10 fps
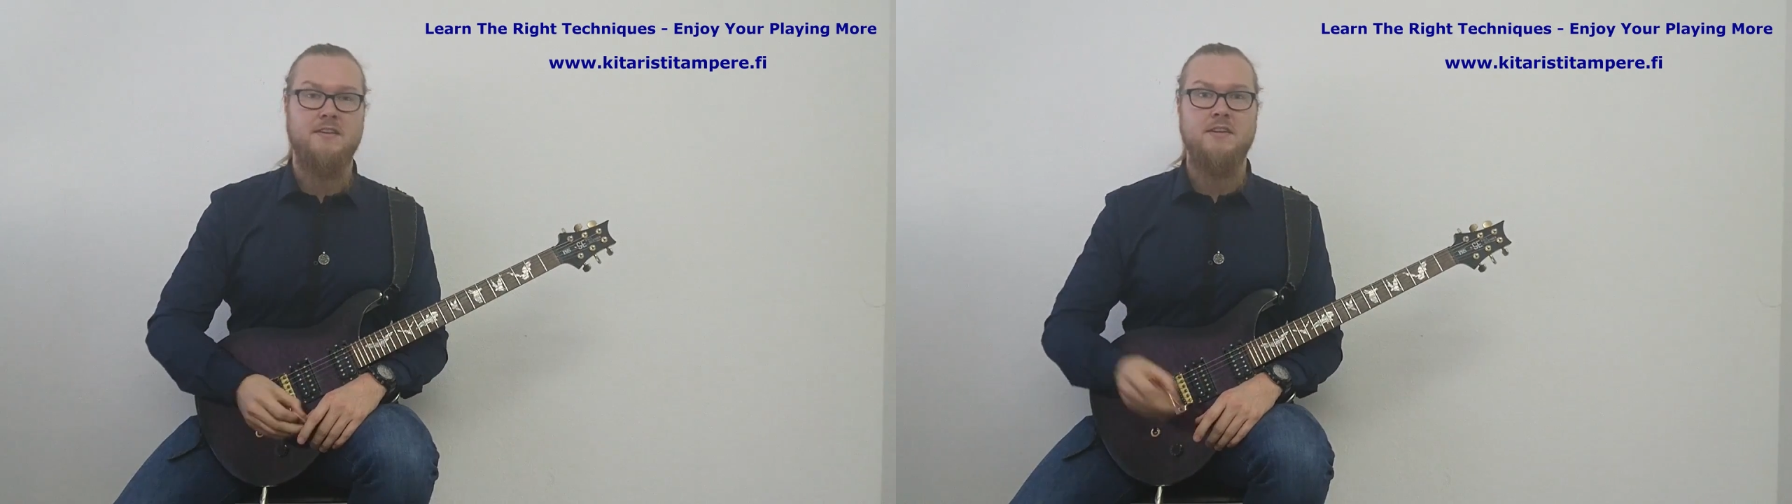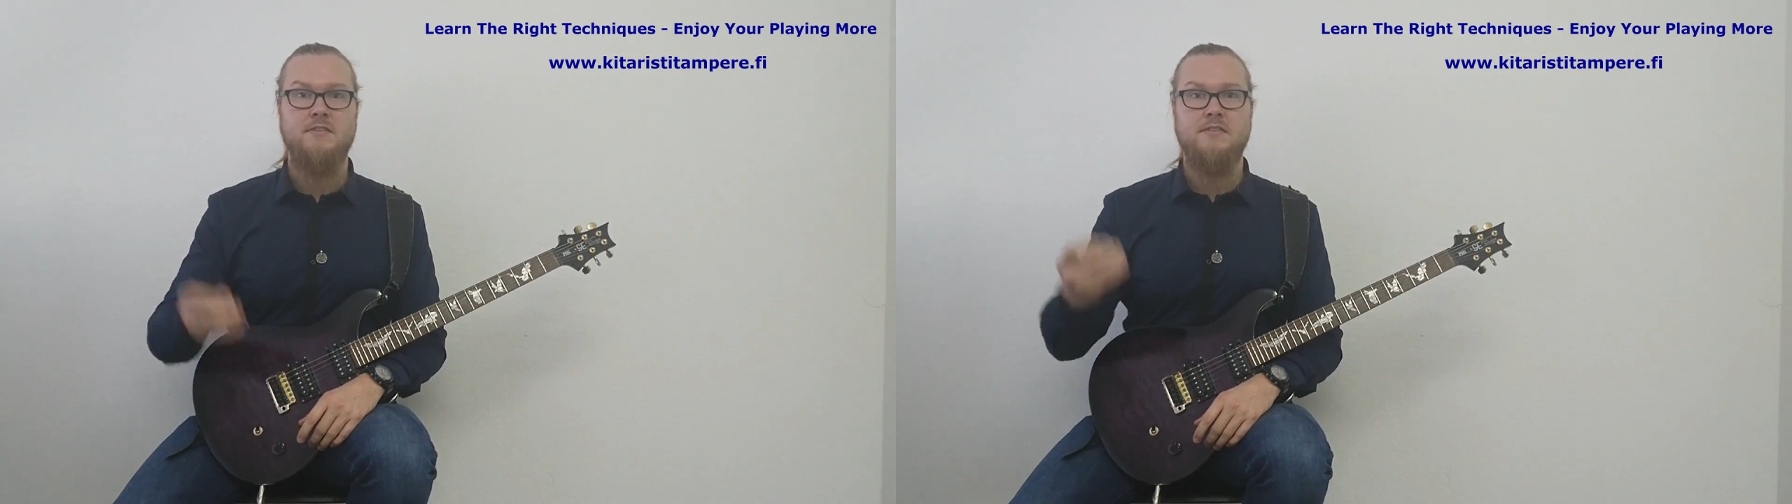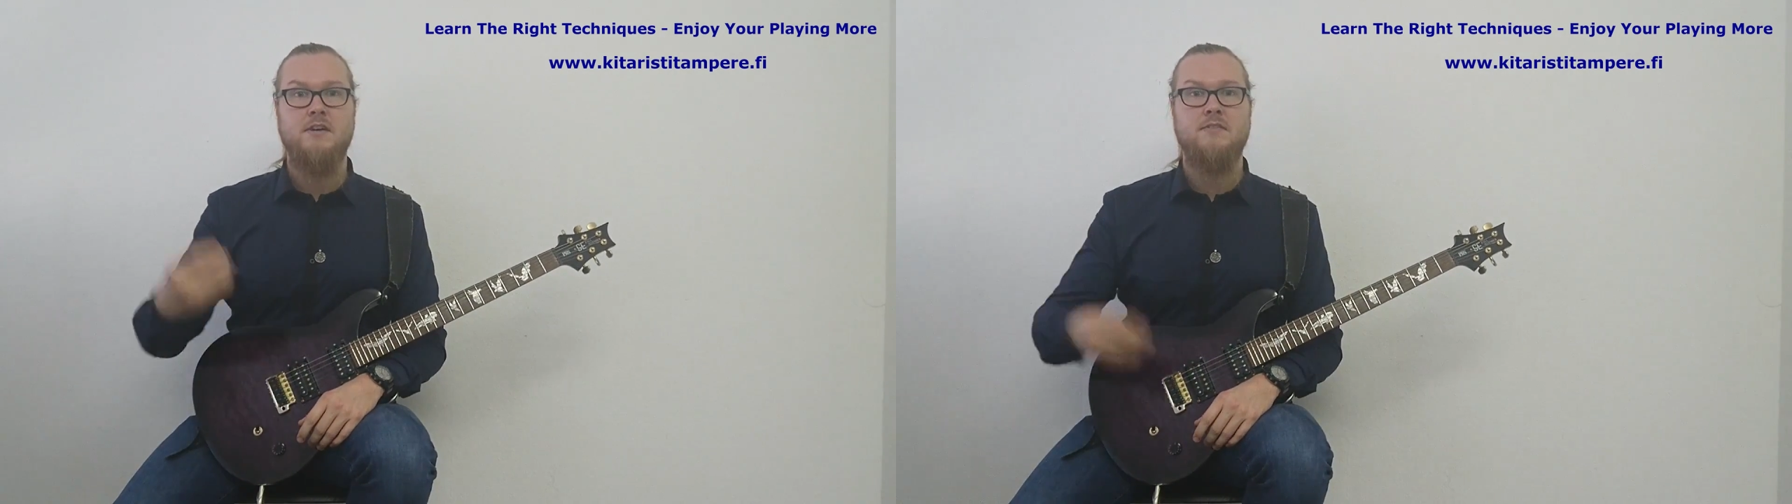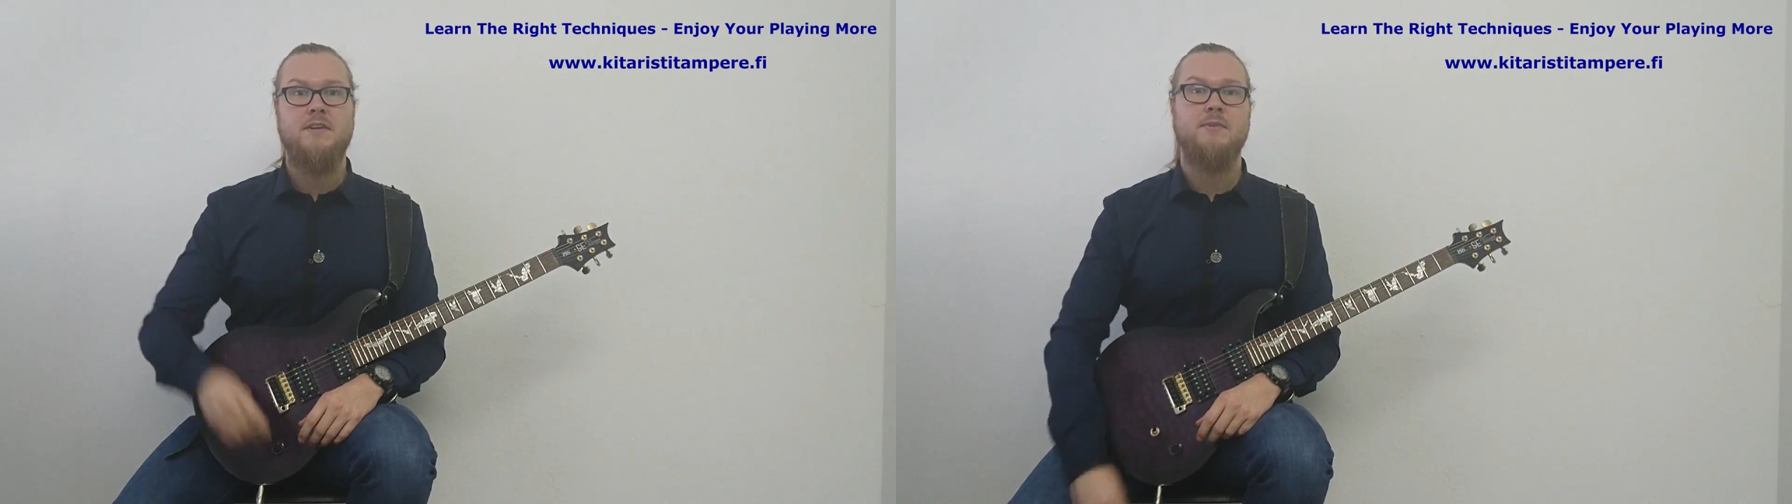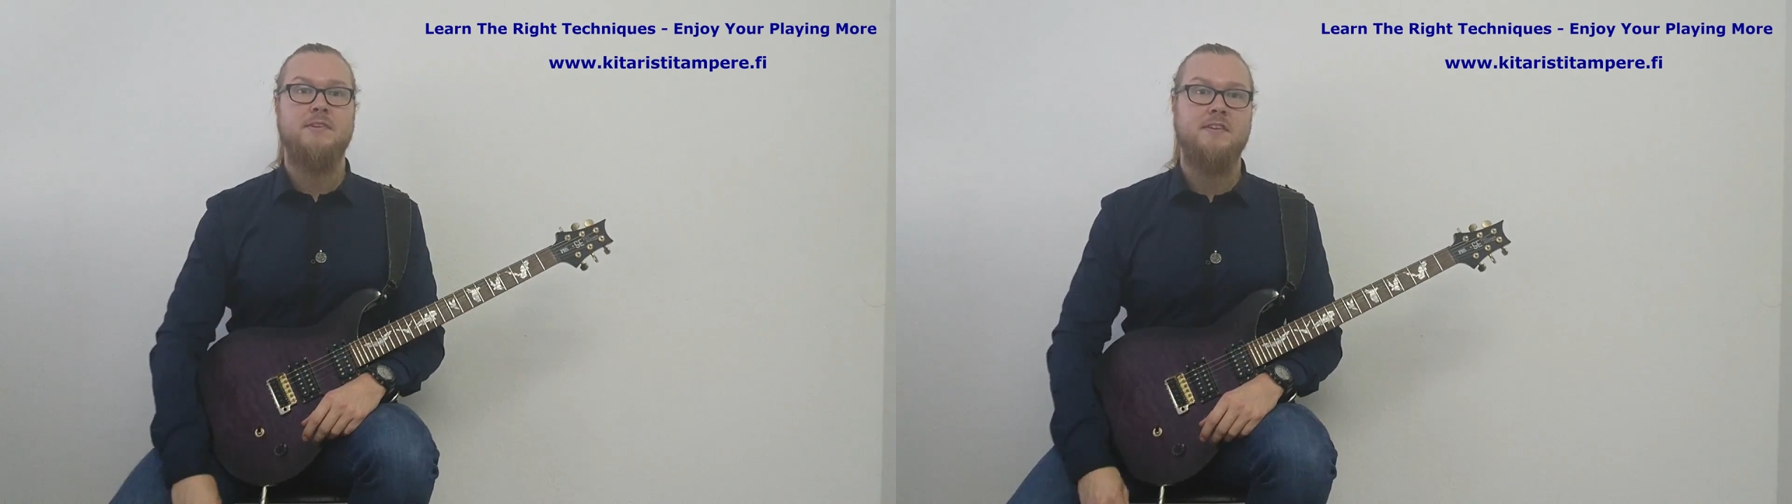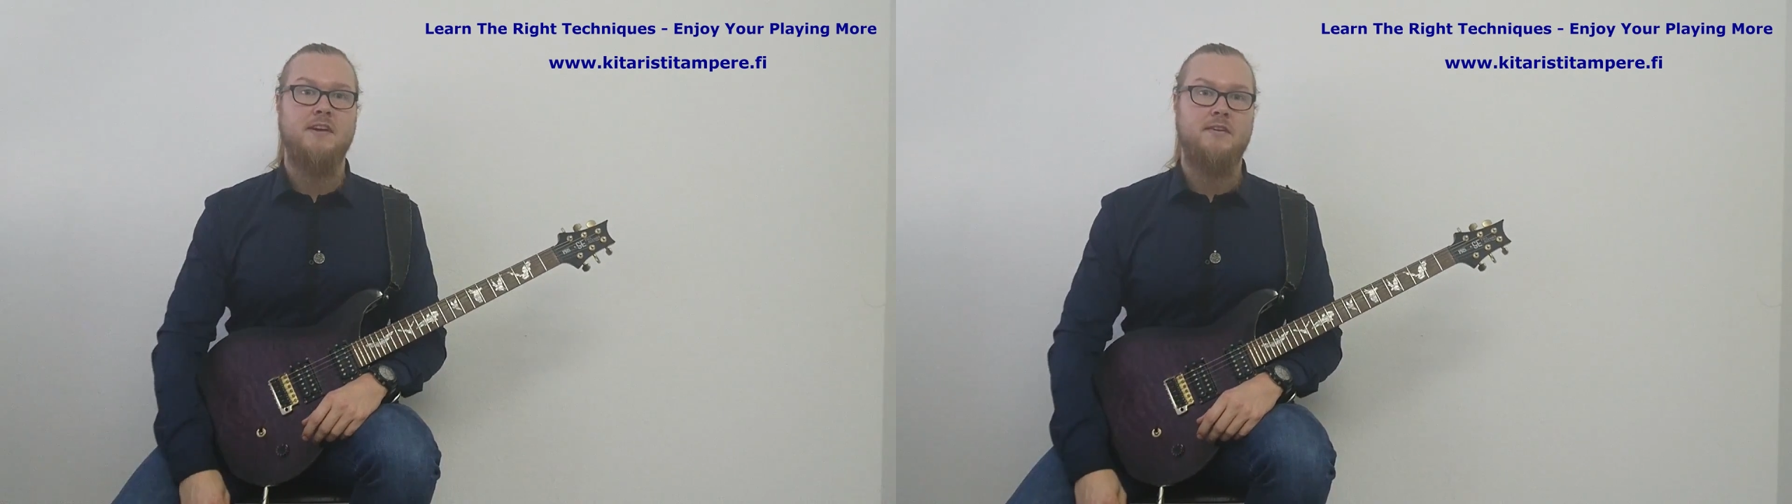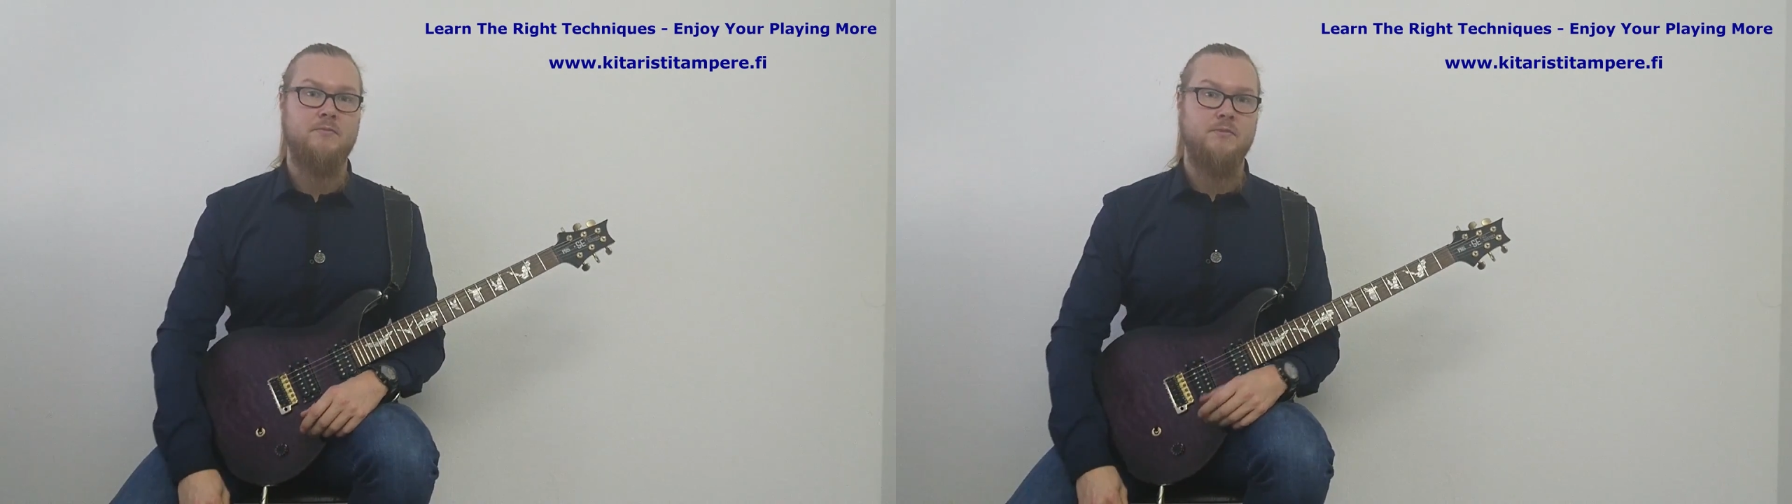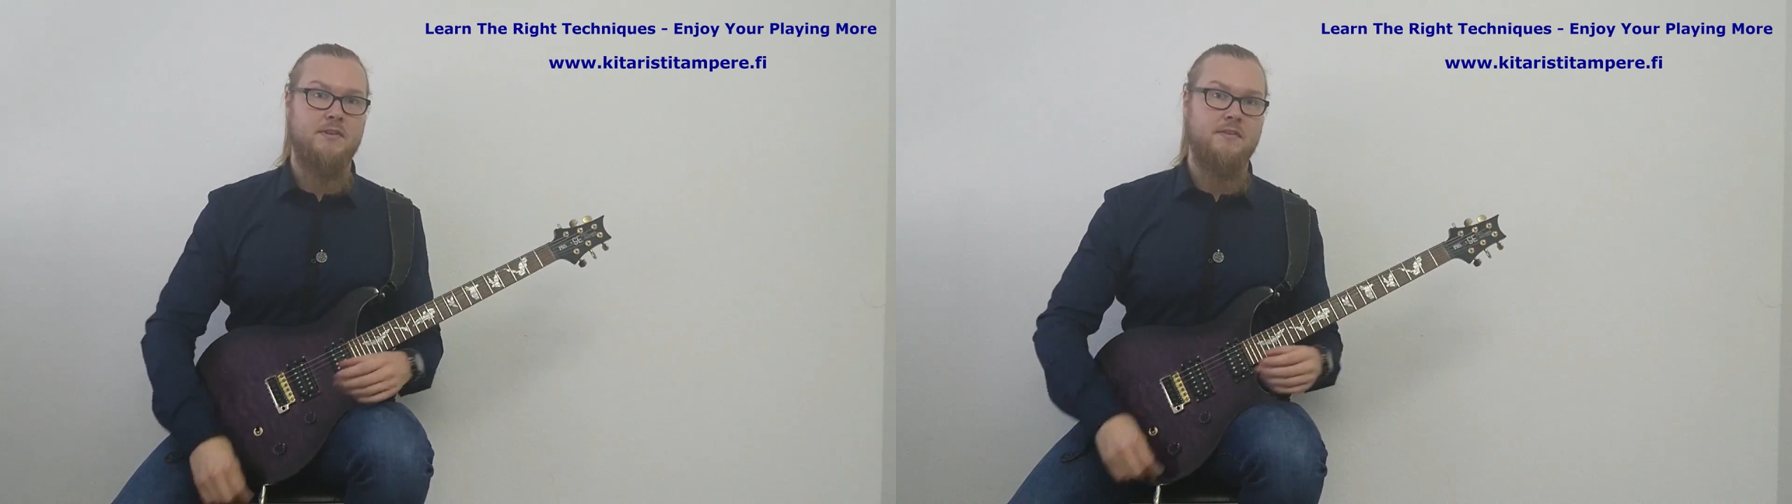And here's how that would
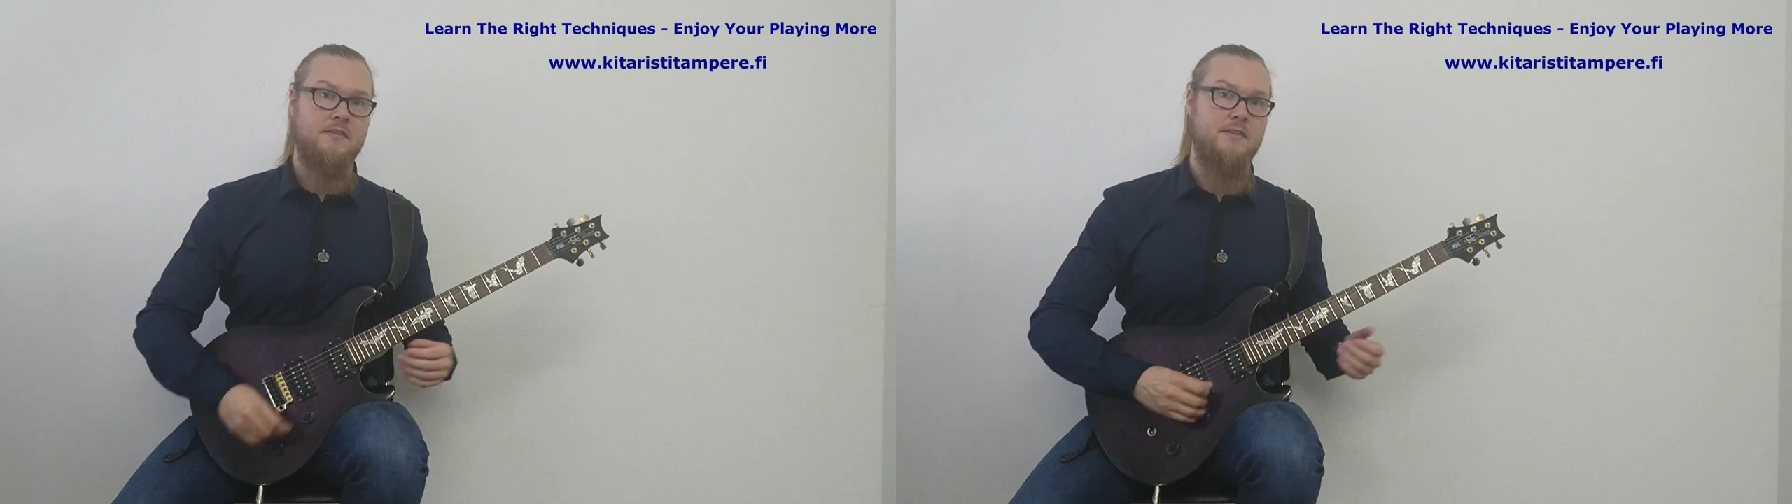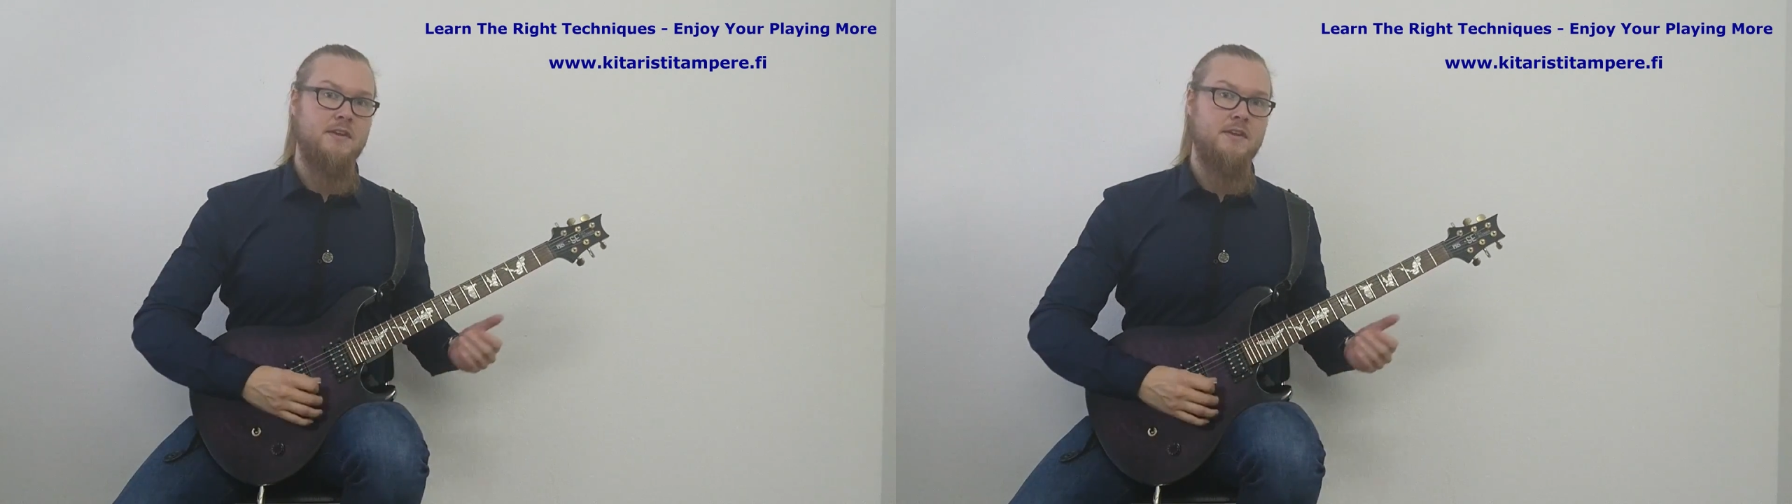sound with